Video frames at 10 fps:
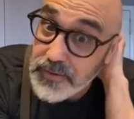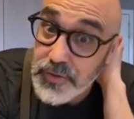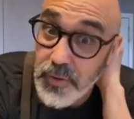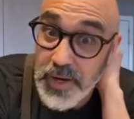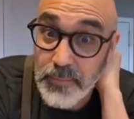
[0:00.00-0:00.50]

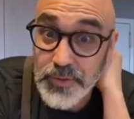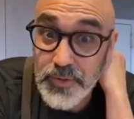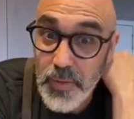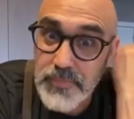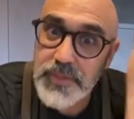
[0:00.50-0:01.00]
Joanna, put
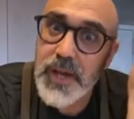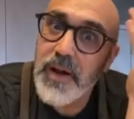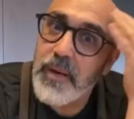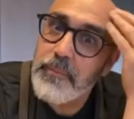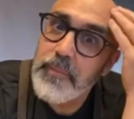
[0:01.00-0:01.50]
your website
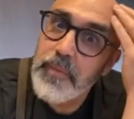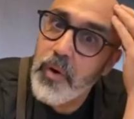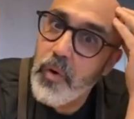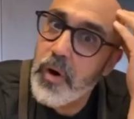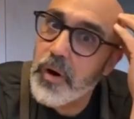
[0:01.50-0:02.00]
up
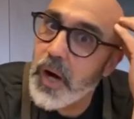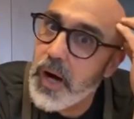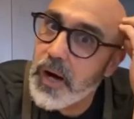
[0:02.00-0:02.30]
or